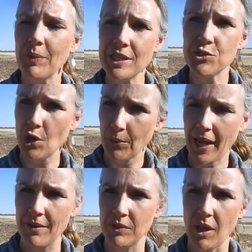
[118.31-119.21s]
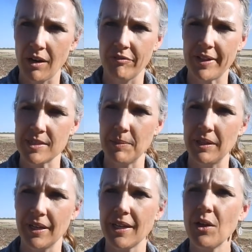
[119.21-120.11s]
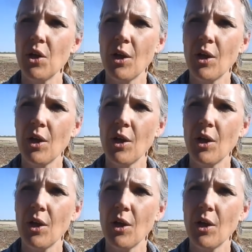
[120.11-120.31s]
we don't have a lot of flexibility.